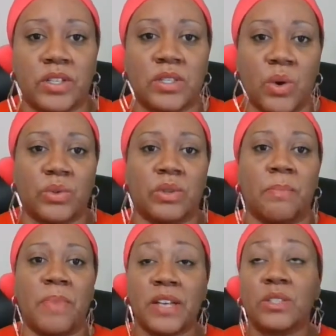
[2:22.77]
So, the
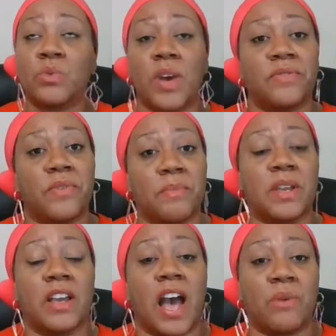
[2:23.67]
best way for
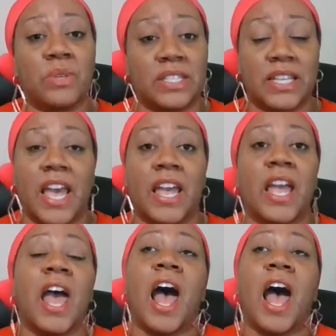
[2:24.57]
me, I would say,